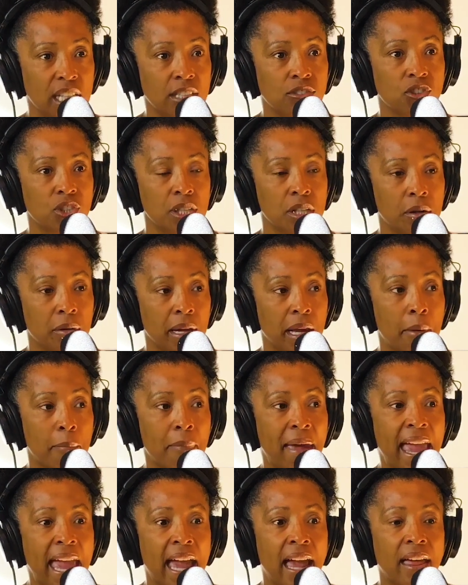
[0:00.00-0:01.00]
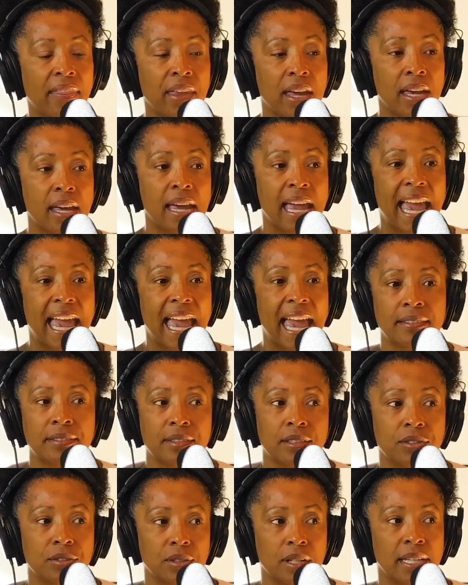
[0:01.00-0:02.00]
engineering, and math,
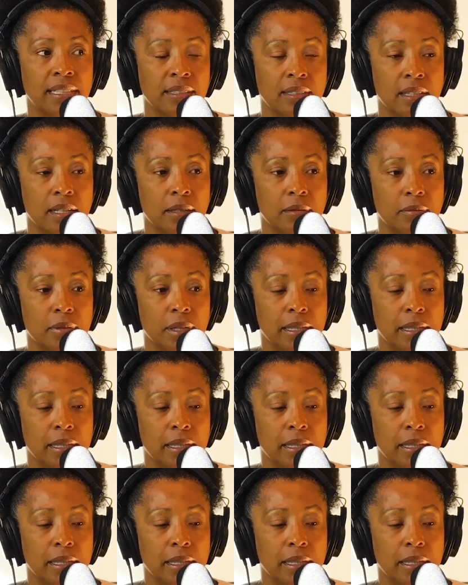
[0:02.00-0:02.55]
as a